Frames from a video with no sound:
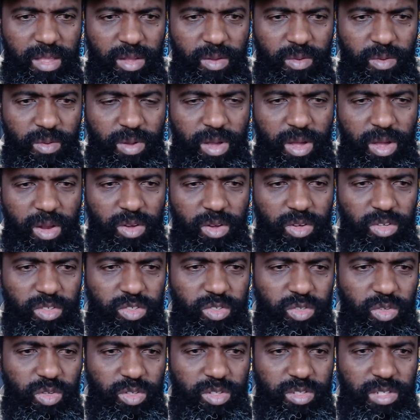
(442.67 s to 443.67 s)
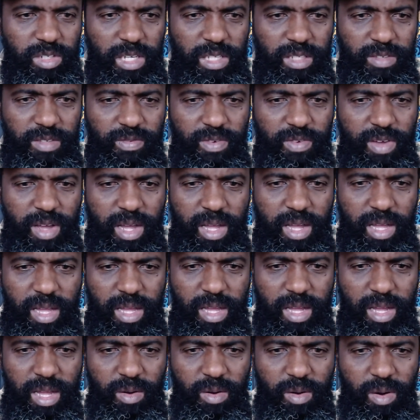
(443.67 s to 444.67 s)
we can also transfer
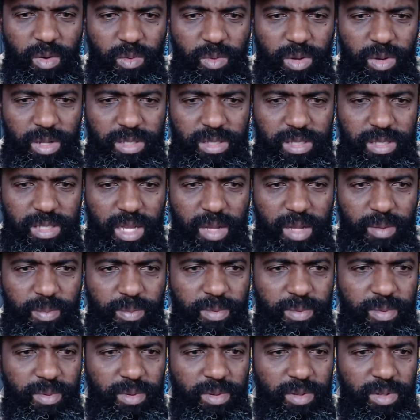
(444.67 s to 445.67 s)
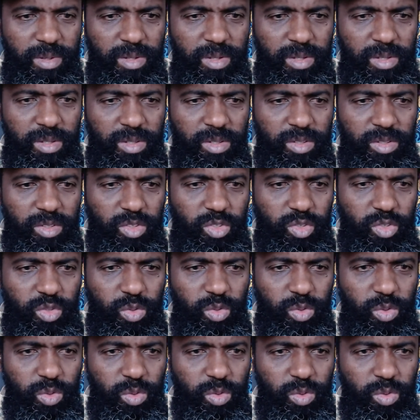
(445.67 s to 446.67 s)
our WhatsApp
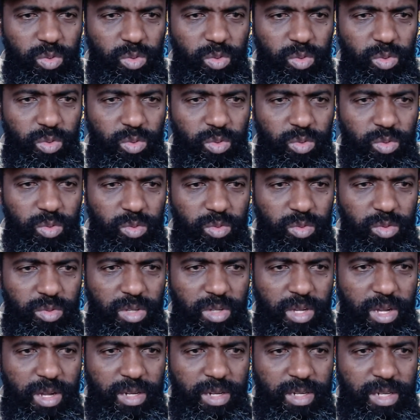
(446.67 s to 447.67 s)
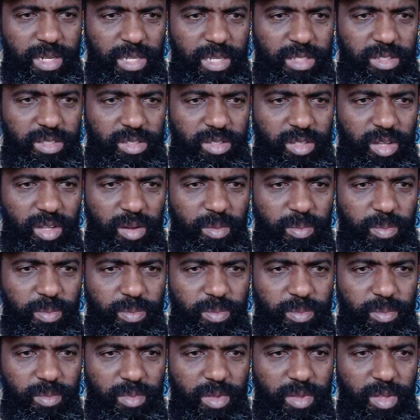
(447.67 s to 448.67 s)
to our desktop.
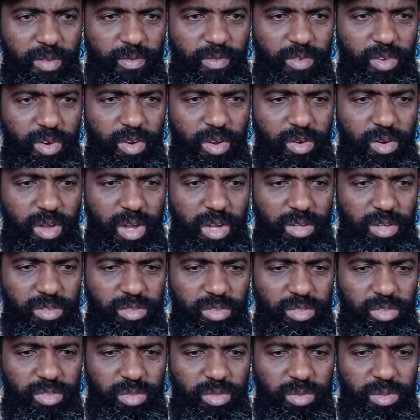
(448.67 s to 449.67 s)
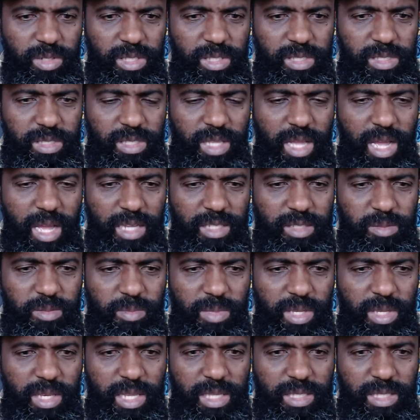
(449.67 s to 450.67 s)
If you don't know how to do it, ask
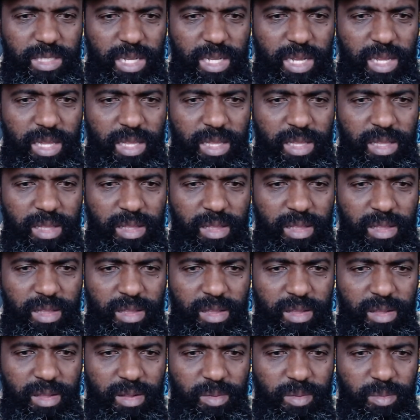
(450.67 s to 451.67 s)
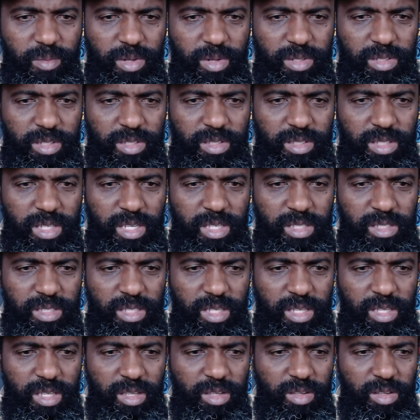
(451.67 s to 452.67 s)
me later. But it's
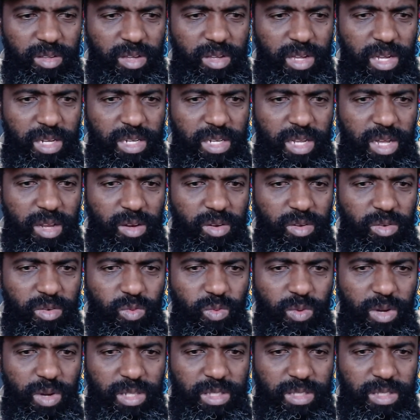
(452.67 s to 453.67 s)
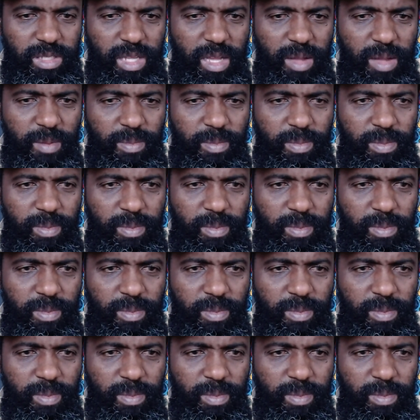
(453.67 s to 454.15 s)
easy. You can download WhatsApp